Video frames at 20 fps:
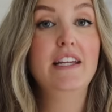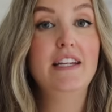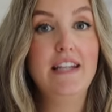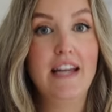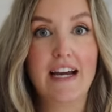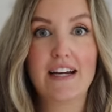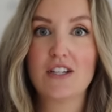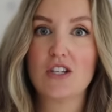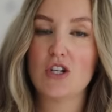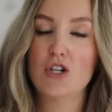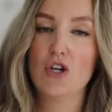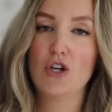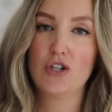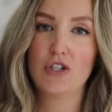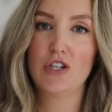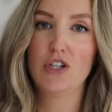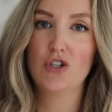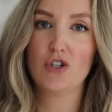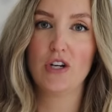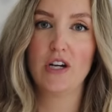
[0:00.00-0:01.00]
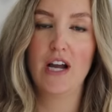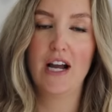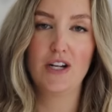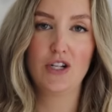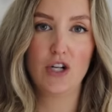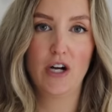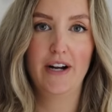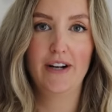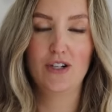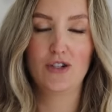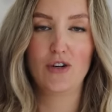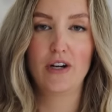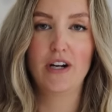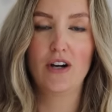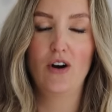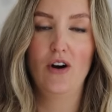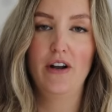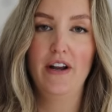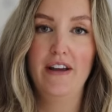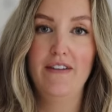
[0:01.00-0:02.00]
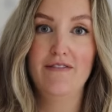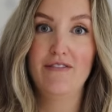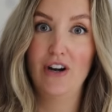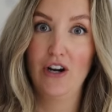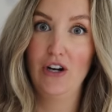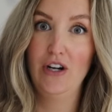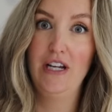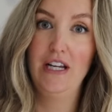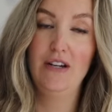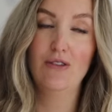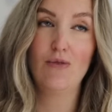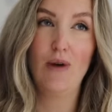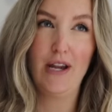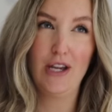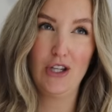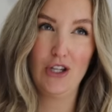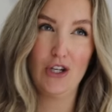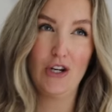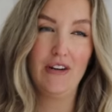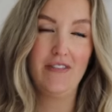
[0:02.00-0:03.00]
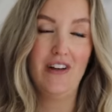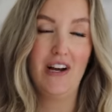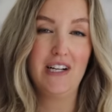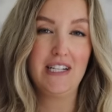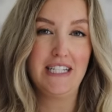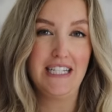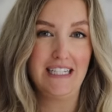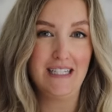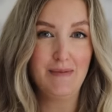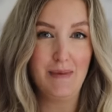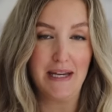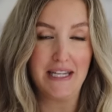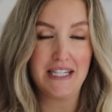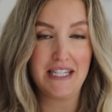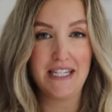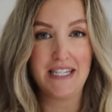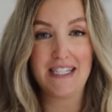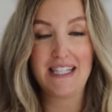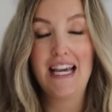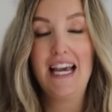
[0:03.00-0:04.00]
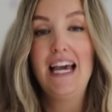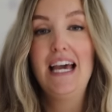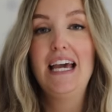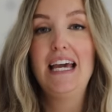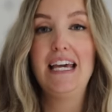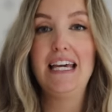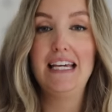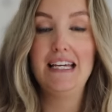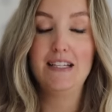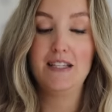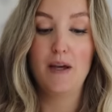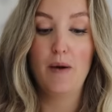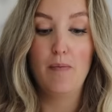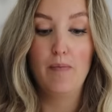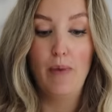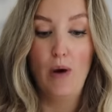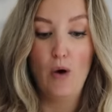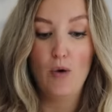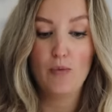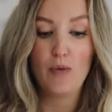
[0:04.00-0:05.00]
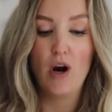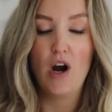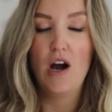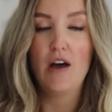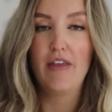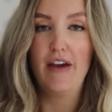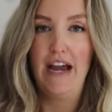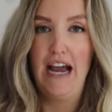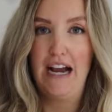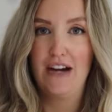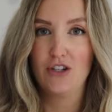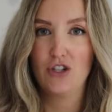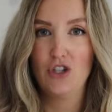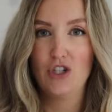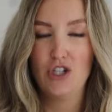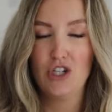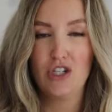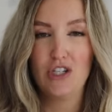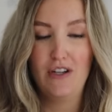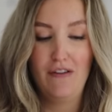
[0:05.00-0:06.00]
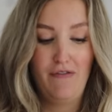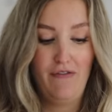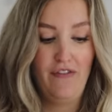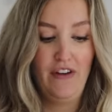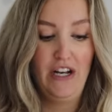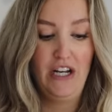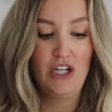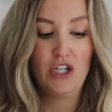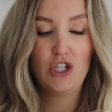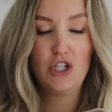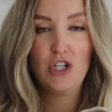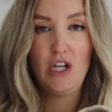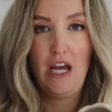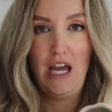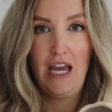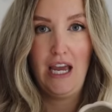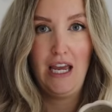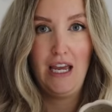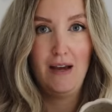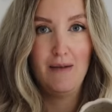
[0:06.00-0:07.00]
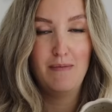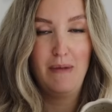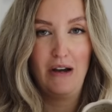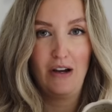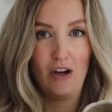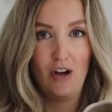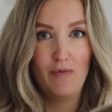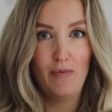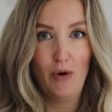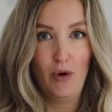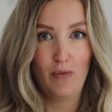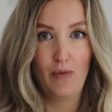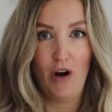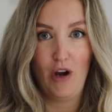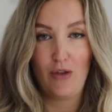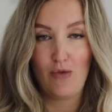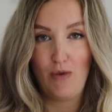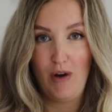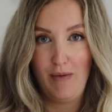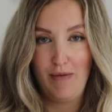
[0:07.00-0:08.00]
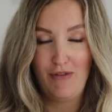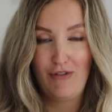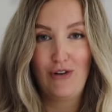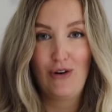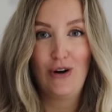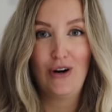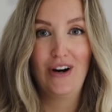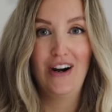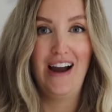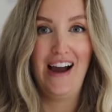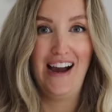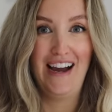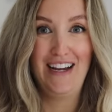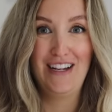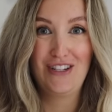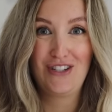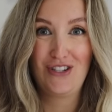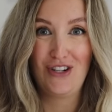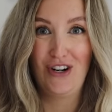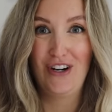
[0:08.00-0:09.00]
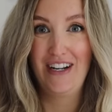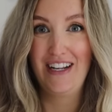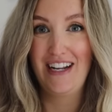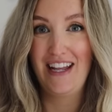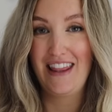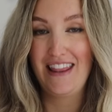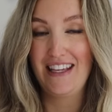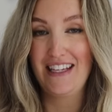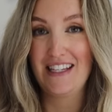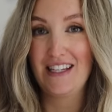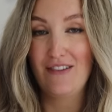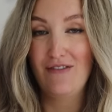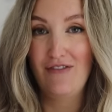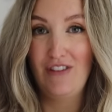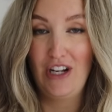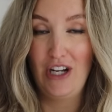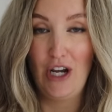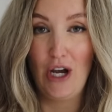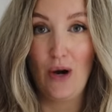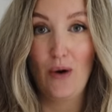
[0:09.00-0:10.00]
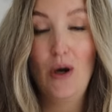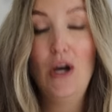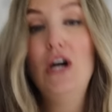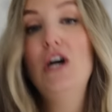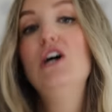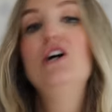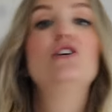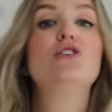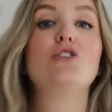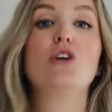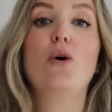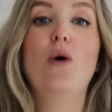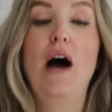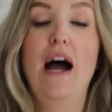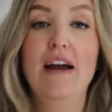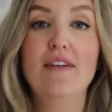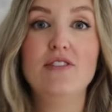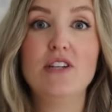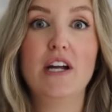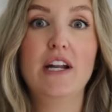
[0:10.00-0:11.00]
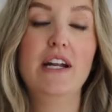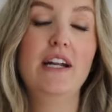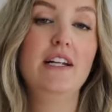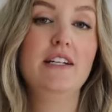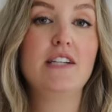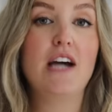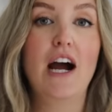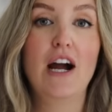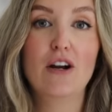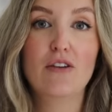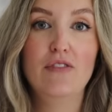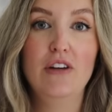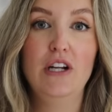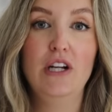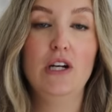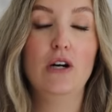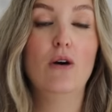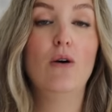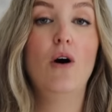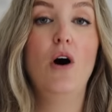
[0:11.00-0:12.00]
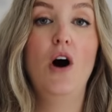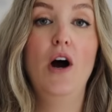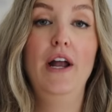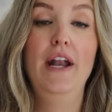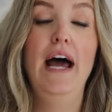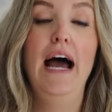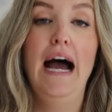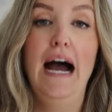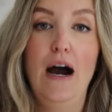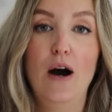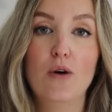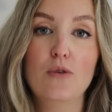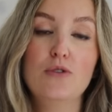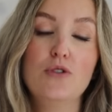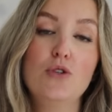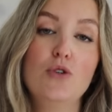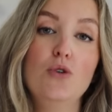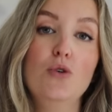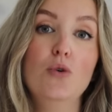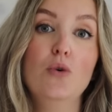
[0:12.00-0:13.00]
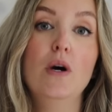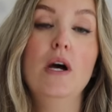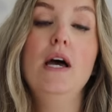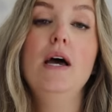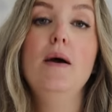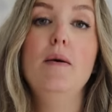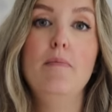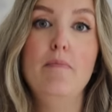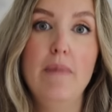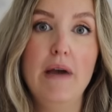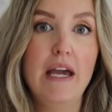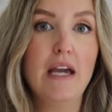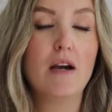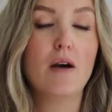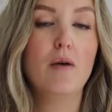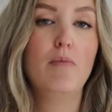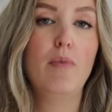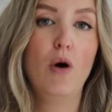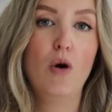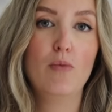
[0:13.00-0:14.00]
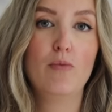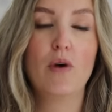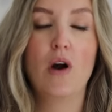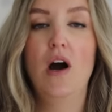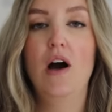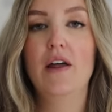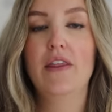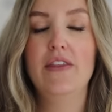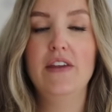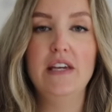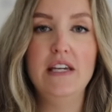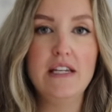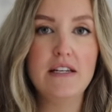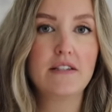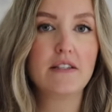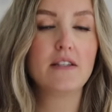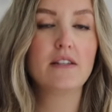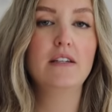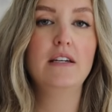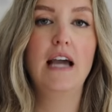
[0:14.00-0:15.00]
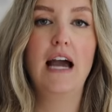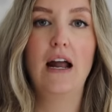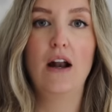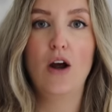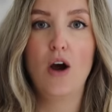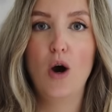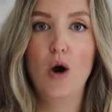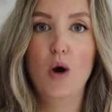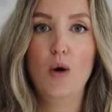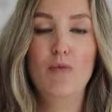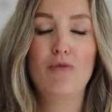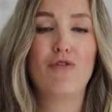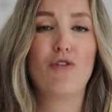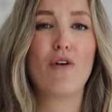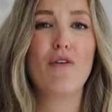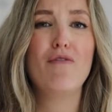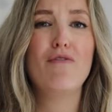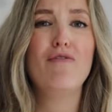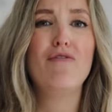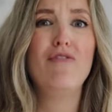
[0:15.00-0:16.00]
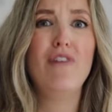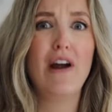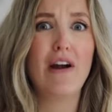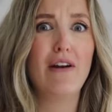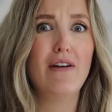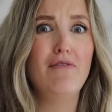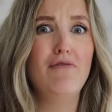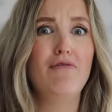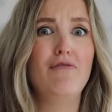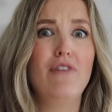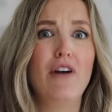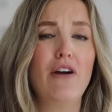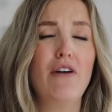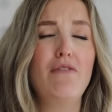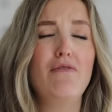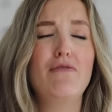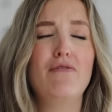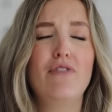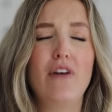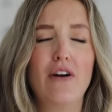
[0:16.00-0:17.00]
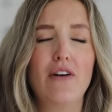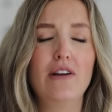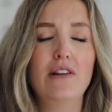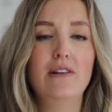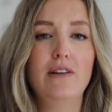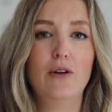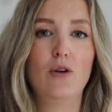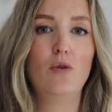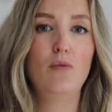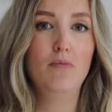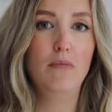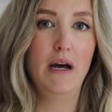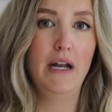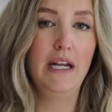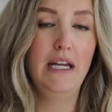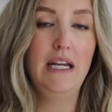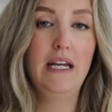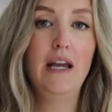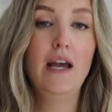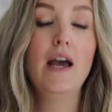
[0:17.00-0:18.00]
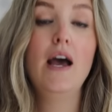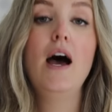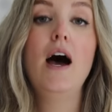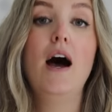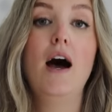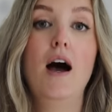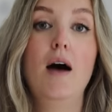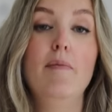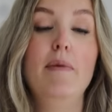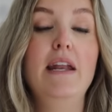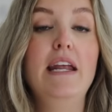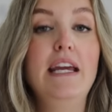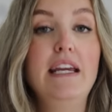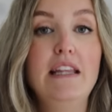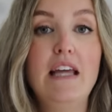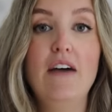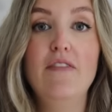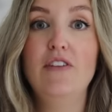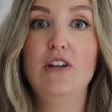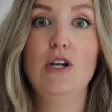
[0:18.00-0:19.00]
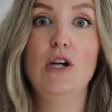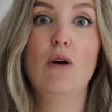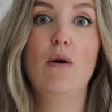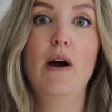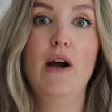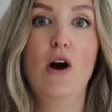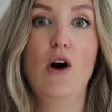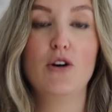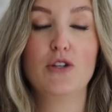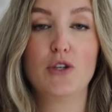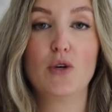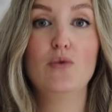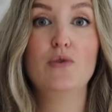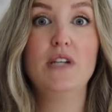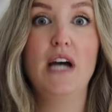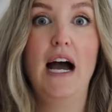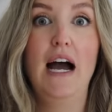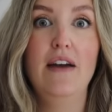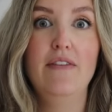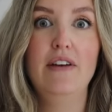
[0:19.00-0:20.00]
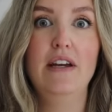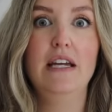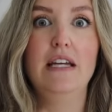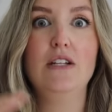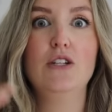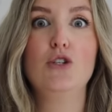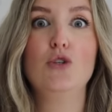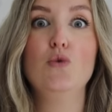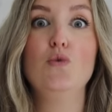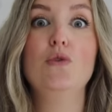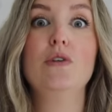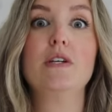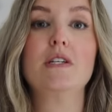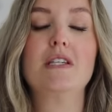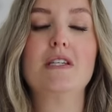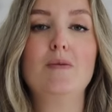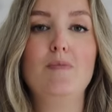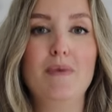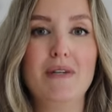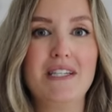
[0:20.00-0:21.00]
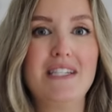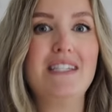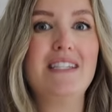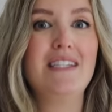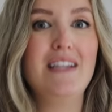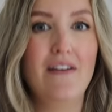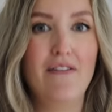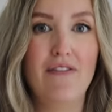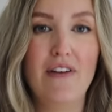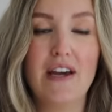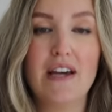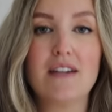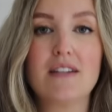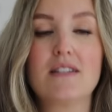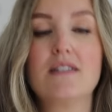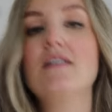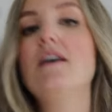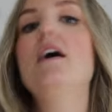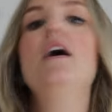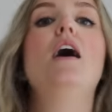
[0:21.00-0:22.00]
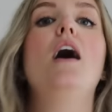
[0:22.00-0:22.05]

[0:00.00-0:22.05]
next nourishing drink I try to drink on a very regular, if not daily basis, is bone broth. I actually just finished a mug of bone broth right before I started this video. So I've done an entire video on how to make bone broth easily at home for very, very, very little money. And in that video, I also dive into the specifics